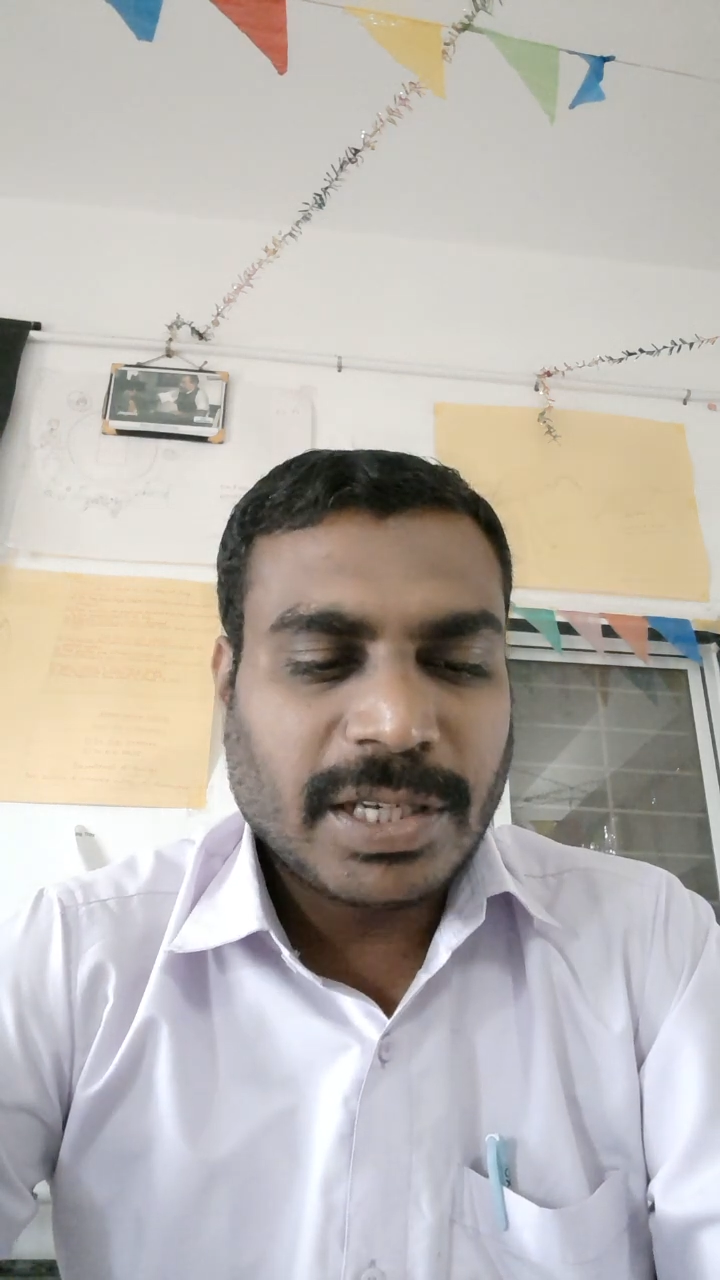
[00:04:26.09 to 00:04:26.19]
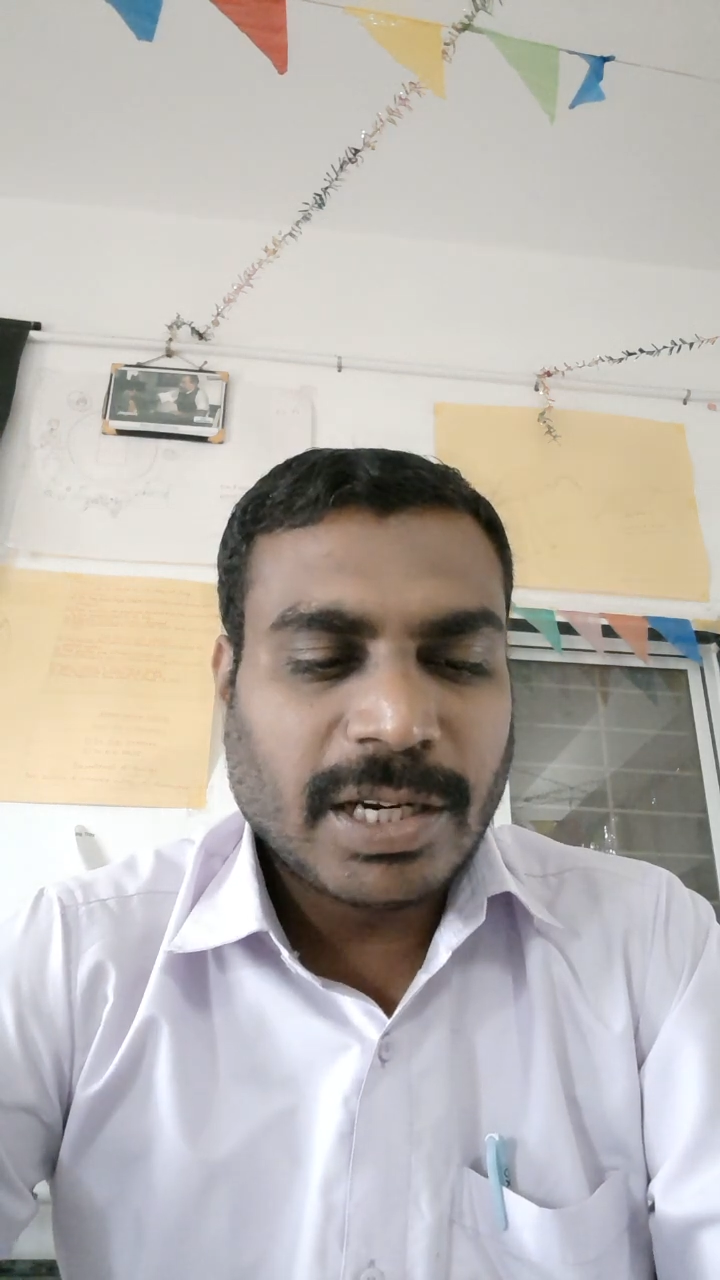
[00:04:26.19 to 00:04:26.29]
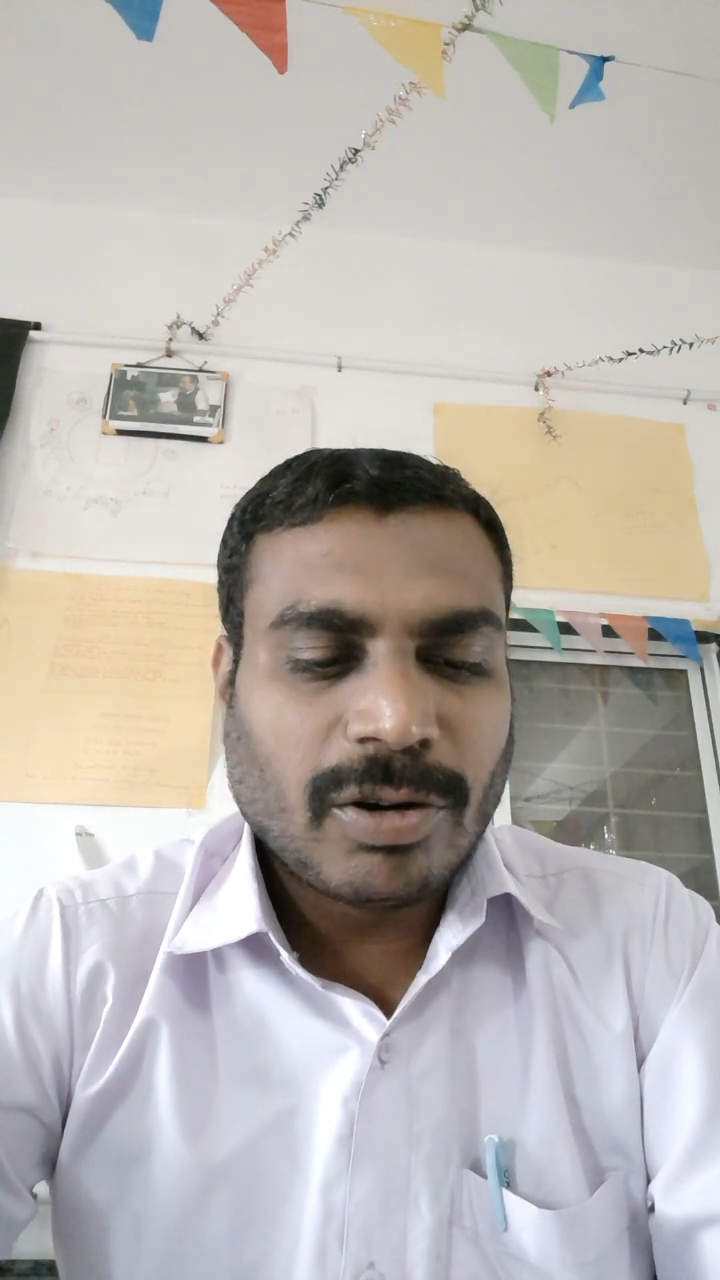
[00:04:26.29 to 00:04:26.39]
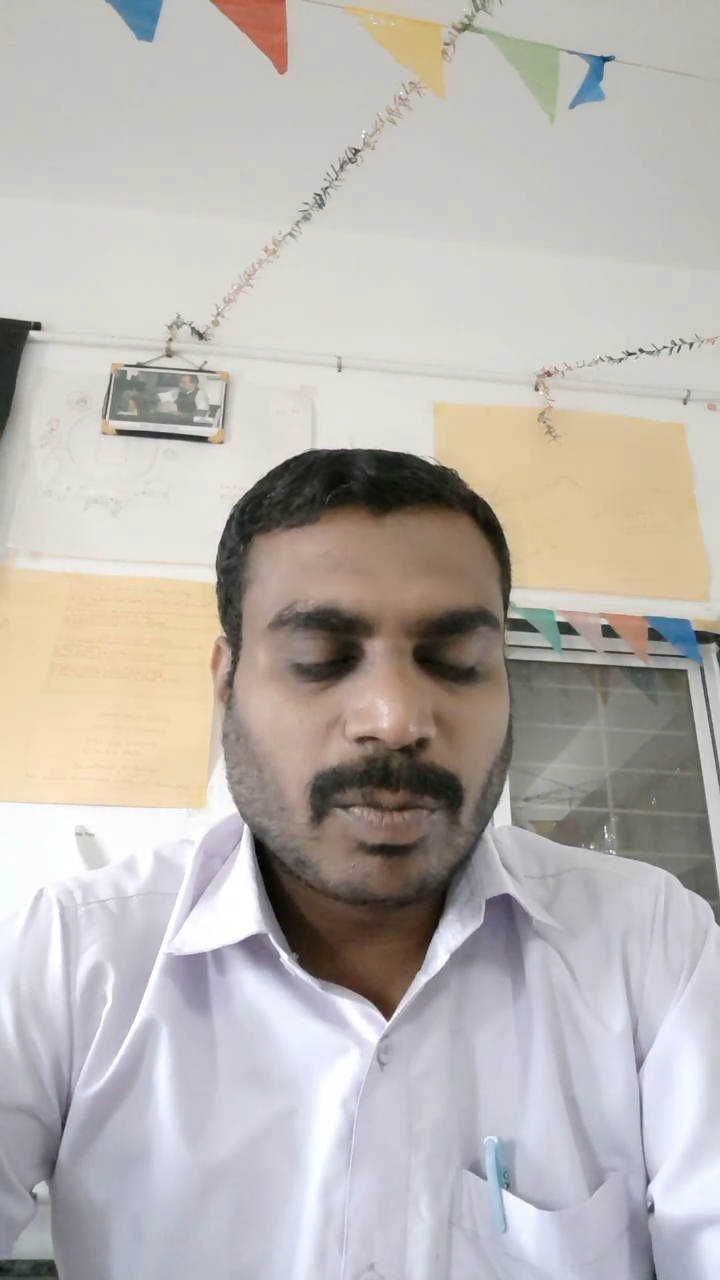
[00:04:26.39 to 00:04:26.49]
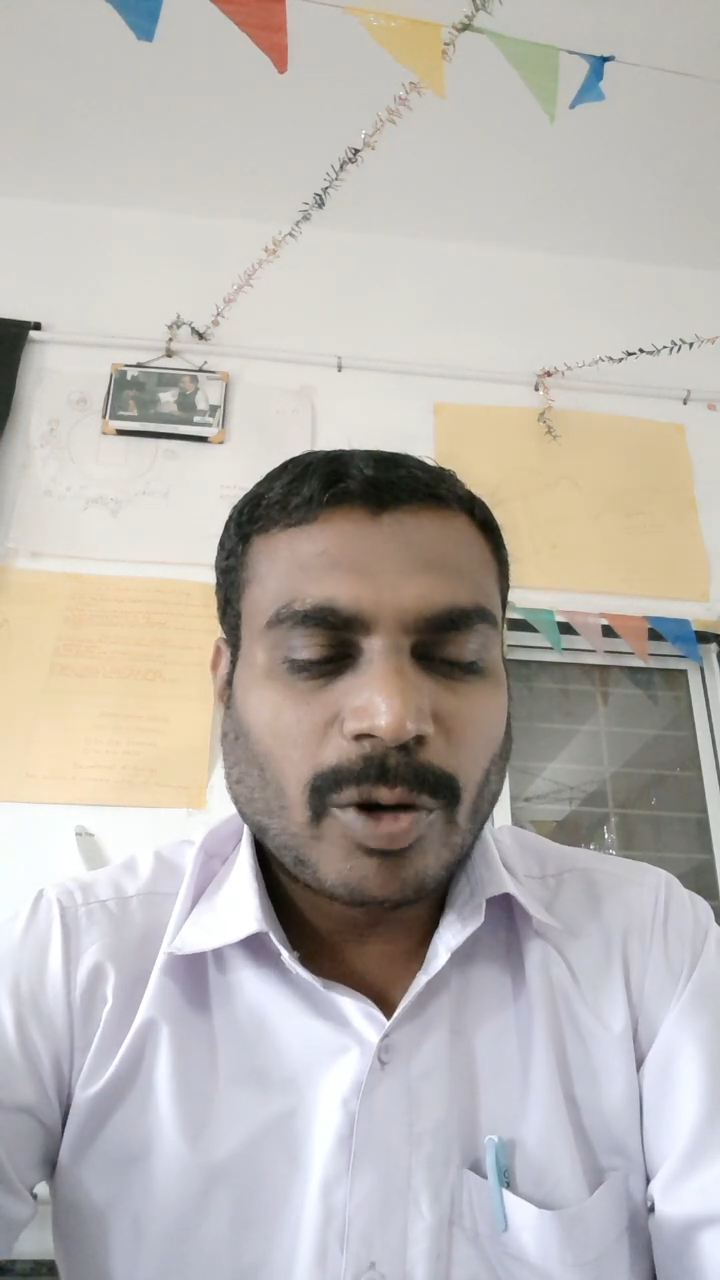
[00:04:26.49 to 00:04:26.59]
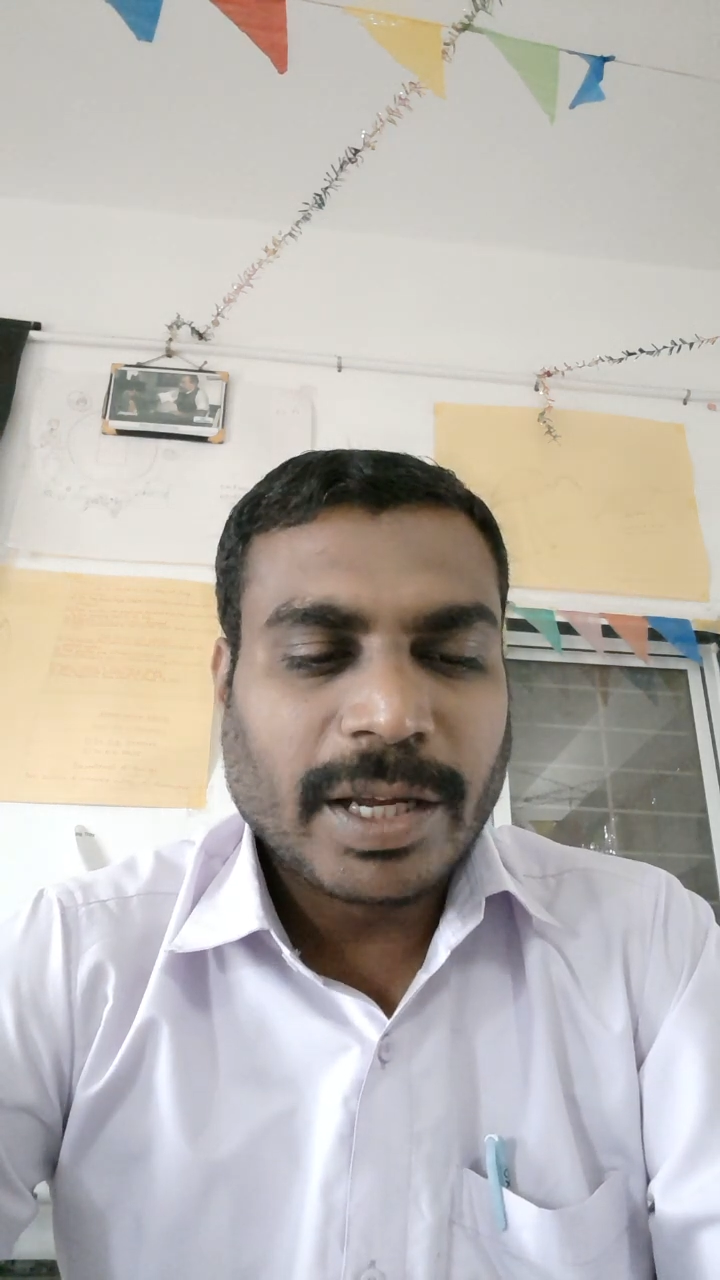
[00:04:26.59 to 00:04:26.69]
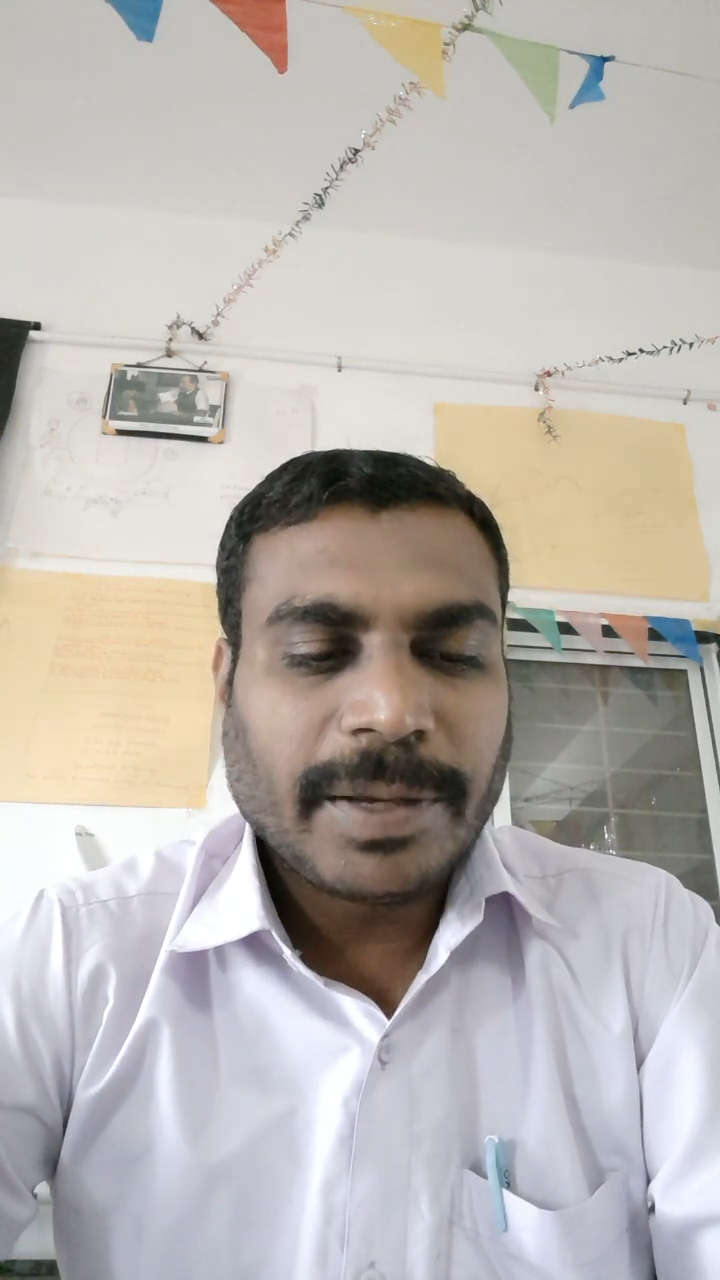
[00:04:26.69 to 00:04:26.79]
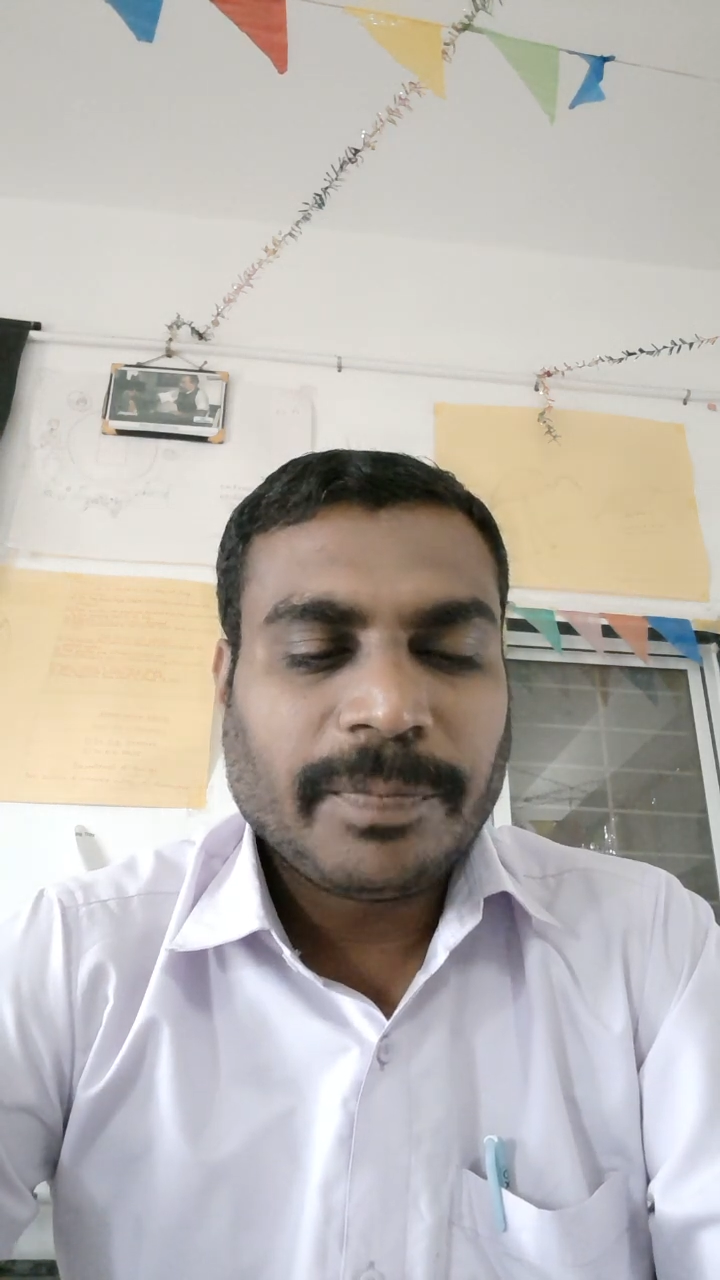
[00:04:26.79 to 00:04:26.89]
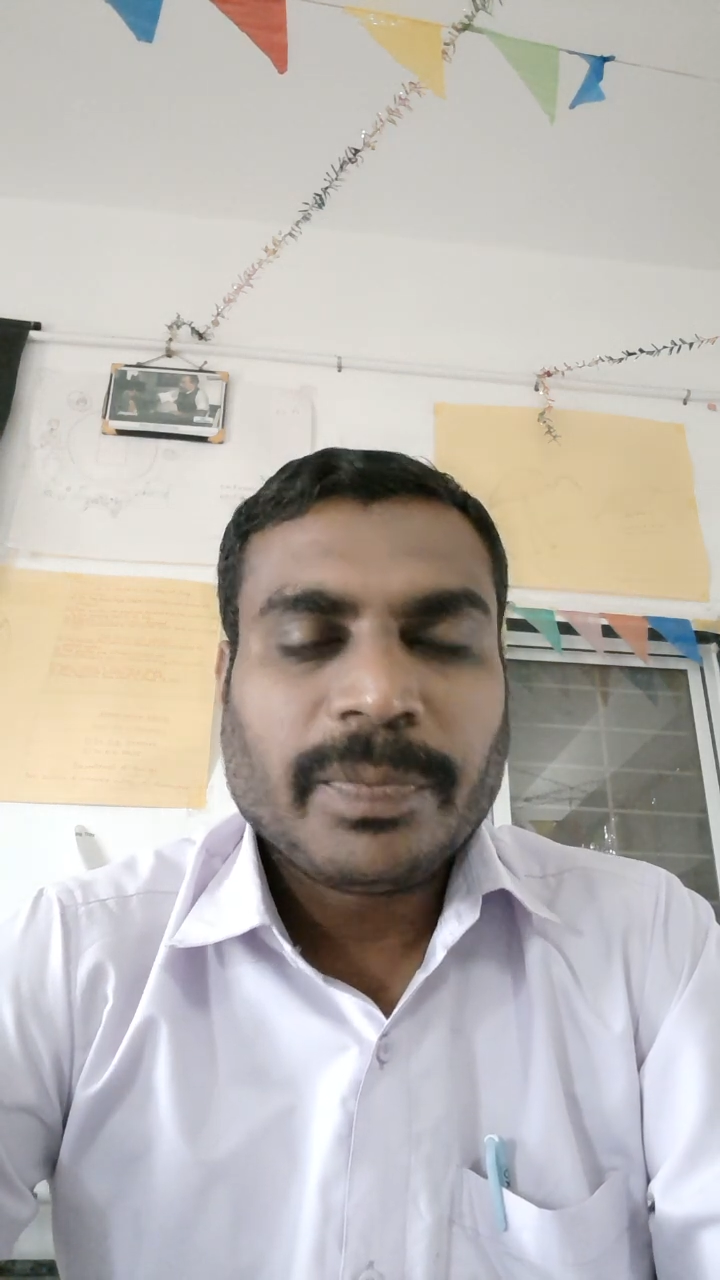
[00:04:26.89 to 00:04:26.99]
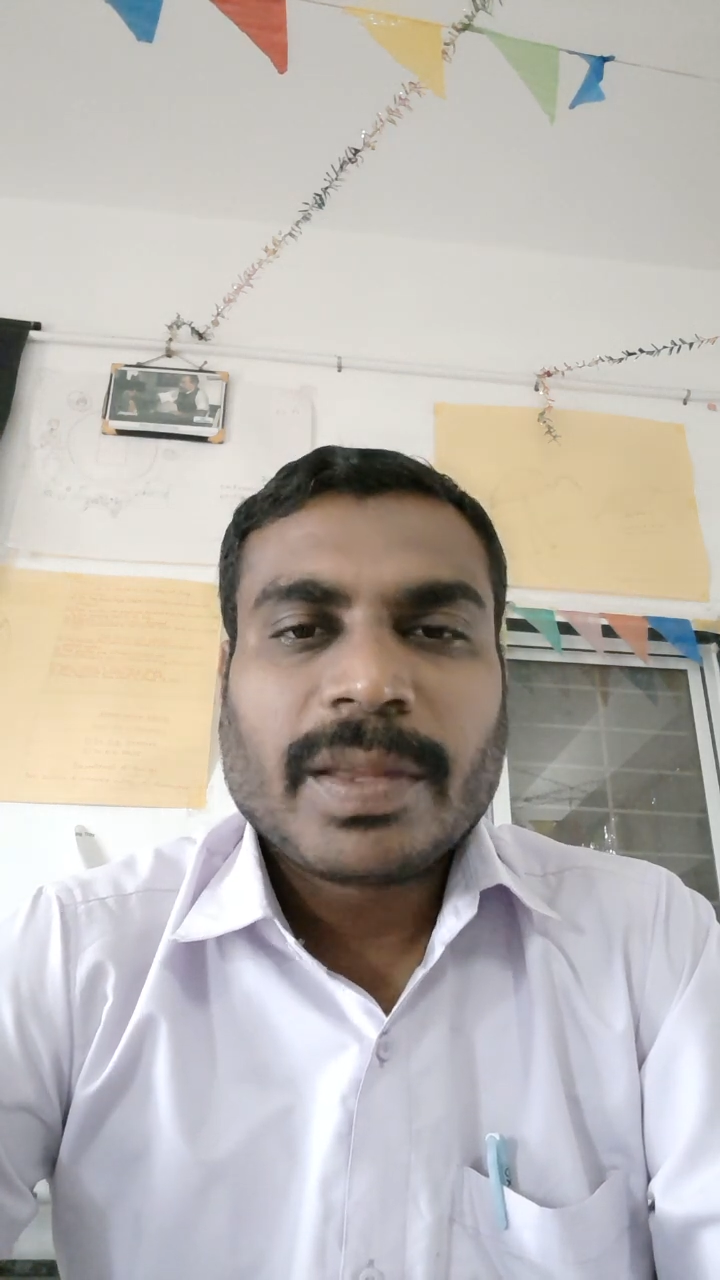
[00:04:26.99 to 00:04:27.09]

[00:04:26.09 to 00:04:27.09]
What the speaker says: in our body.